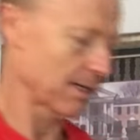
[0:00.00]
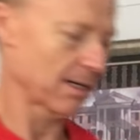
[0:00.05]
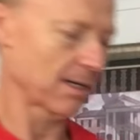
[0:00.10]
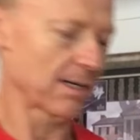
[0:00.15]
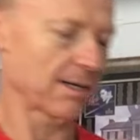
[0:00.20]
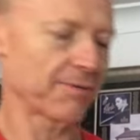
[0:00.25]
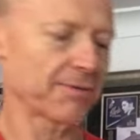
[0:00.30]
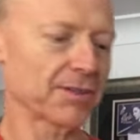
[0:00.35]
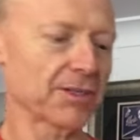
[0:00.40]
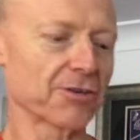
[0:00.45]

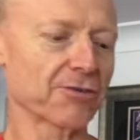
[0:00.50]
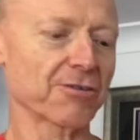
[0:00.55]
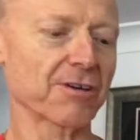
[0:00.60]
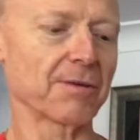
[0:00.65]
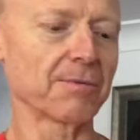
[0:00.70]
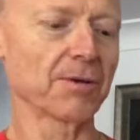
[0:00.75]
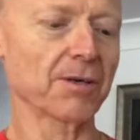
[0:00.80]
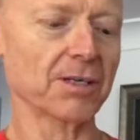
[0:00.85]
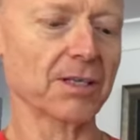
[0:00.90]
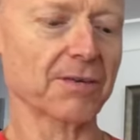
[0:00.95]
Living the dream.
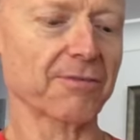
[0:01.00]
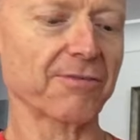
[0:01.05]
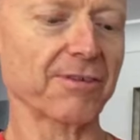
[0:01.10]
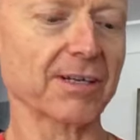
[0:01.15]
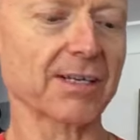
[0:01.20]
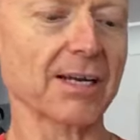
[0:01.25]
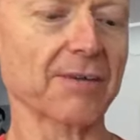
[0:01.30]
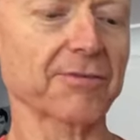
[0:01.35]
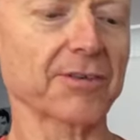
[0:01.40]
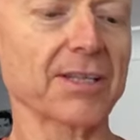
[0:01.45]
Look at the front
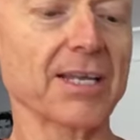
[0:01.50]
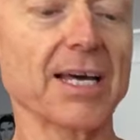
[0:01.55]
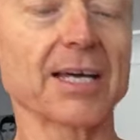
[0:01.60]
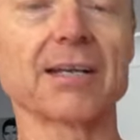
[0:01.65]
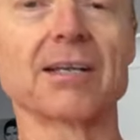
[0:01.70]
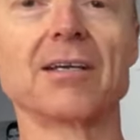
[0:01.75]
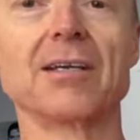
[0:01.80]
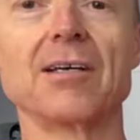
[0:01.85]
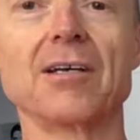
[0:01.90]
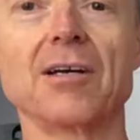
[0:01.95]
cover of
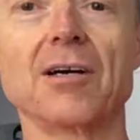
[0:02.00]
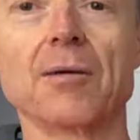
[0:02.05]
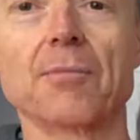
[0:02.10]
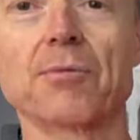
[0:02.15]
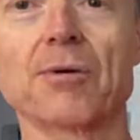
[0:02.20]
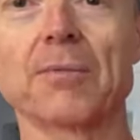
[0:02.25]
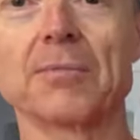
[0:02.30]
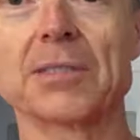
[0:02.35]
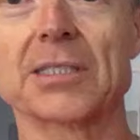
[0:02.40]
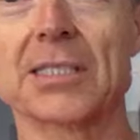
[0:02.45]
that.
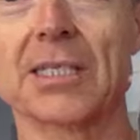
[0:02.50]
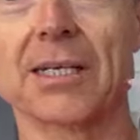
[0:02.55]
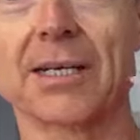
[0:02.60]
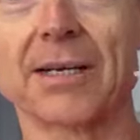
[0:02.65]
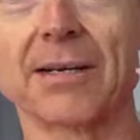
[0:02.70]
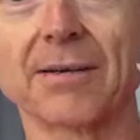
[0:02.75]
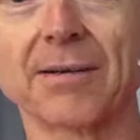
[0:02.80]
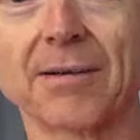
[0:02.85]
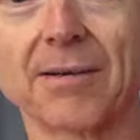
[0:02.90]
Promised Land.